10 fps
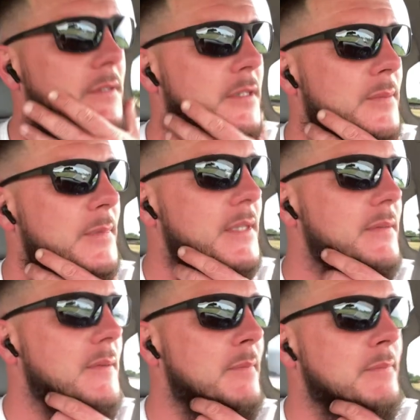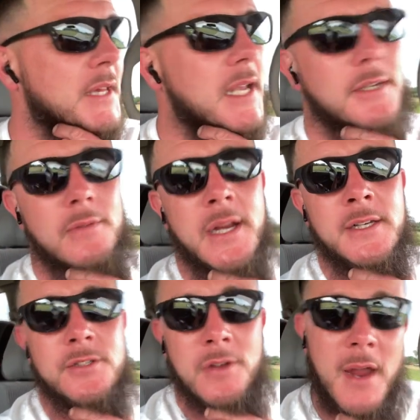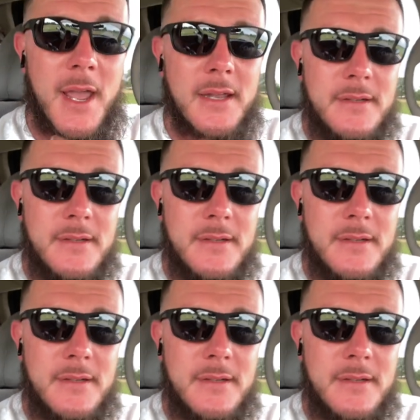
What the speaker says: year, but Blake ran track.